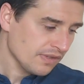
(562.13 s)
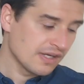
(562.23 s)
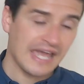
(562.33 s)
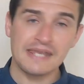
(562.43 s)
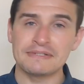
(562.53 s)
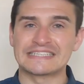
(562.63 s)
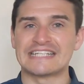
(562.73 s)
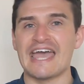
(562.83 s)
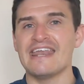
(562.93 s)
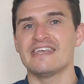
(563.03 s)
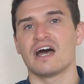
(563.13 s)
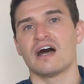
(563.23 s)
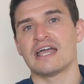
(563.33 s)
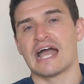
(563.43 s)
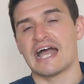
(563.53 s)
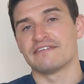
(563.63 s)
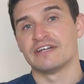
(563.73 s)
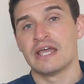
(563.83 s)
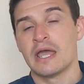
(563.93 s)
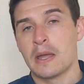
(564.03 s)
At number 10, I have
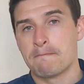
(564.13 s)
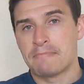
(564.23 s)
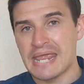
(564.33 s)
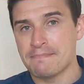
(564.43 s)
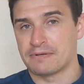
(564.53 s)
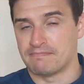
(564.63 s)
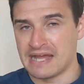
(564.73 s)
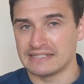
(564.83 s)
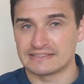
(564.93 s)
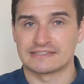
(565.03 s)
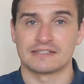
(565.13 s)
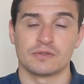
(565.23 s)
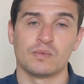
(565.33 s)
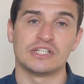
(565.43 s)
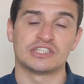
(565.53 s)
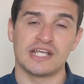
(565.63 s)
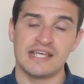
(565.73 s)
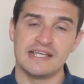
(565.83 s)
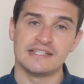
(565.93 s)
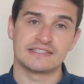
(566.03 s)
Peep Mats, which
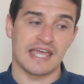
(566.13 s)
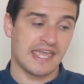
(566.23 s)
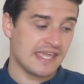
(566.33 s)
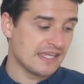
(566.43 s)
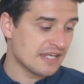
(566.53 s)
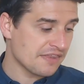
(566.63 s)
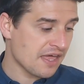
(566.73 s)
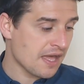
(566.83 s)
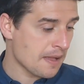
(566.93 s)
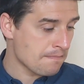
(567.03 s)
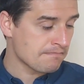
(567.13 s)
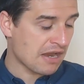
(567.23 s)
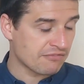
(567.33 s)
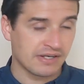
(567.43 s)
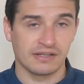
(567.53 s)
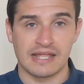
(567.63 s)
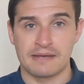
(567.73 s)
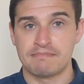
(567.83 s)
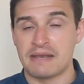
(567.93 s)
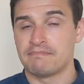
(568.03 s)
is another Matt Riddle
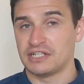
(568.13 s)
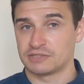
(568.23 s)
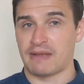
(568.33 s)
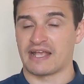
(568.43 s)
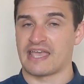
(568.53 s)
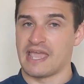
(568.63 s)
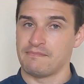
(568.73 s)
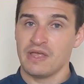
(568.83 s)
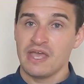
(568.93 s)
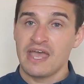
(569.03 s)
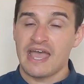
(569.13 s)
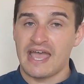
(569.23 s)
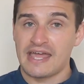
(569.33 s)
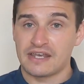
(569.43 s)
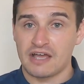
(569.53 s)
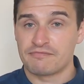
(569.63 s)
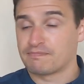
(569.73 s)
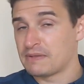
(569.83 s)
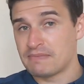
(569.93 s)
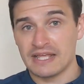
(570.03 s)
and Ben Pinchback game. And
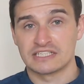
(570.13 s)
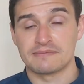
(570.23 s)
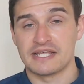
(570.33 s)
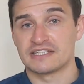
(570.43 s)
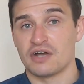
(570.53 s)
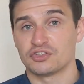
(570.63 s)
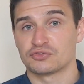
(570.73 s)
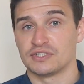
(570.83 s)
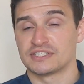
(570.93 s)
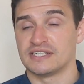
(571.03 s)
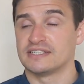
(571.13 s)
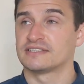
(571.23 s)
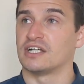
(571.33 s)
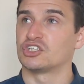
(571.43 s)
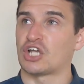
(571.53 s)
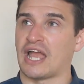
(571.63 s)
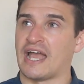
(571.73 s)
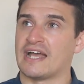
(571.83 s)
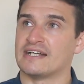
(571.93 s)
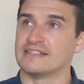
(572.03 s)
I've been playing some of their titles recently, such
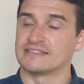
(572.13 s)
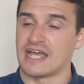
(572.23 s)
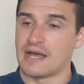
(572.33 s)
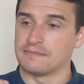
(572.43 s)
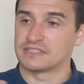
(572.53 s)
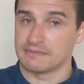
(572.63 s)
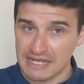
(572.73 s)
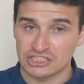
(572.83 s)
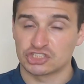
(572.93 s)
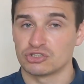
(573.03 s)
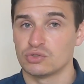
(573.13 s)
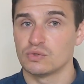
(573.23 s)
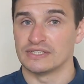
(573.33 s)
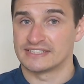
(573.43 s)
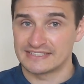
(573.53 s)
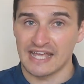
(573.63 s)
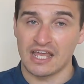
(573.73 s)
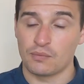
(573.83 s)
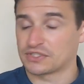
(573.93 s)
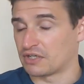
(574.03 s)
as Sebastral and
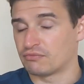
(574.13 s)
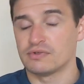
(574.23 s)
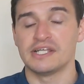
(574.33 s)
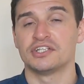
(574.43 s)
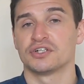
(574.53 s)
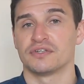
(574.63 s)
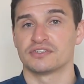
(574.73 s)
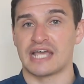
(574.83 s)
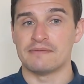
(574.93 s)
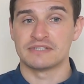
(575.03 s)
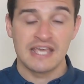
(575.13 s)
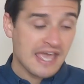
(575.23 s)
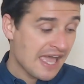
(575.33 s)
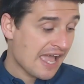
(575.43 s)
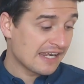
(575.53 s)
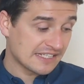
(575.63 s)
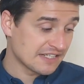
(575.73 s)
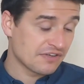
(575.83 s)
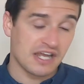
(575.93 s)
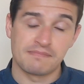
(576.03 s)
Stella, which I really enjoyed those games. And
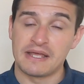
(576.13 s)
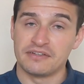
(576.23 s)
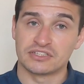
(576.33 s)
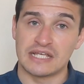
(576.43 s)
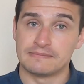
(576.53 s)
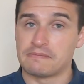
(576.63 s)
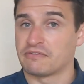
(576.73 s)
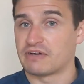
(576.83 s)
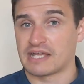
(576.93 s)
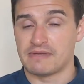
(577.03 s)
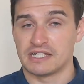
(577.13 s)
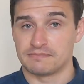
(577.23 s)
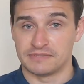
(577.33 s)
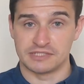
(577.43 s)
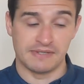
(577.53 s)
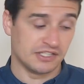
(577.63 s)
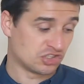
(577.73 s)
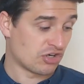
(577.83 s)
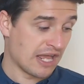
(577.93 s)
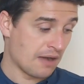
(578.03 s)
as I've kind of played those games, people have recommended to me
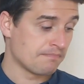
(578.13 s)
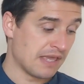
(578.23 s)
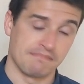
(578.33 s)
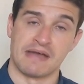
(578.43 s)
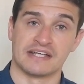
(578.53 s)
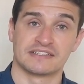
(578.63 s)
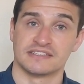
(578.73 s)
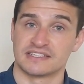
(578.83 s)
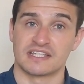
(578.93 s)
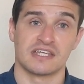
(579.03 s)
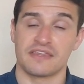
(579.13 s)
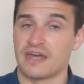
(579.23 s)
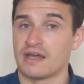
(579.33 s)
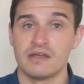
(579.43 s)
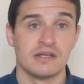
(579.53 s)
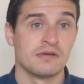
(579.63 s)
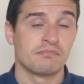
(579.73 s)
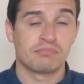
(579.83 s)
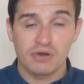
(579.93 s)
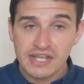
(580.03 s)
to try out Peep Mats, because it's another
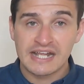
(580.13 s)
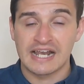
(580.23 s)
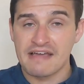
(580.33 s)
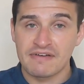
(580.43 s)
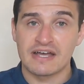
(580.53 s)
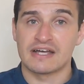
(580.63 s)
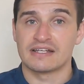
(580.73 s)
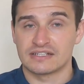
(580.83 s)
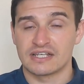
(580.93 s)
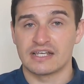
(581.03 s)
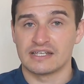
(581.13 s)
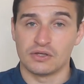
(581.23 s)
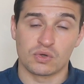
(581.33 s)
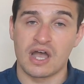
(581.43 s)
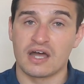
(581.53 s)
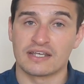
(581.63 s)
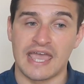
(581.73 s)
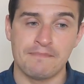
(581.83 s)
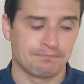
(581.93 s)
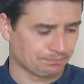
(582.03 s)
pretty clever little card
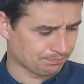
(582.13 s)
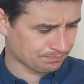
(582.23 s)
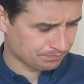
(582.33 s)
game.